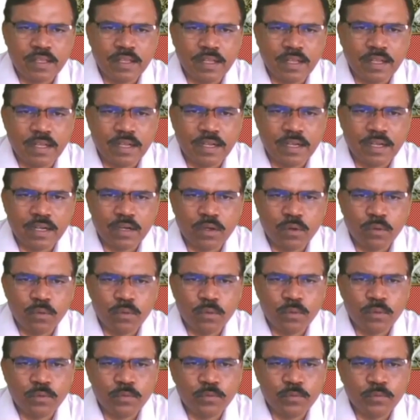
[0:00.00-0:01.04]

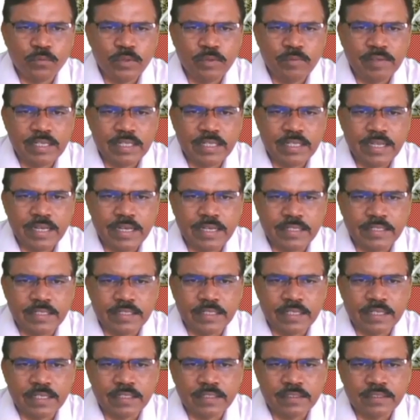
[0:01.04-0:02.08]
now we will get
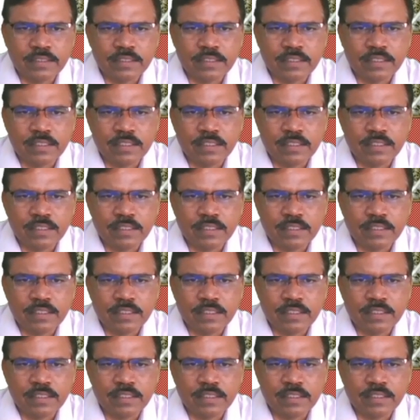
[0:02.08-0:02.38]
here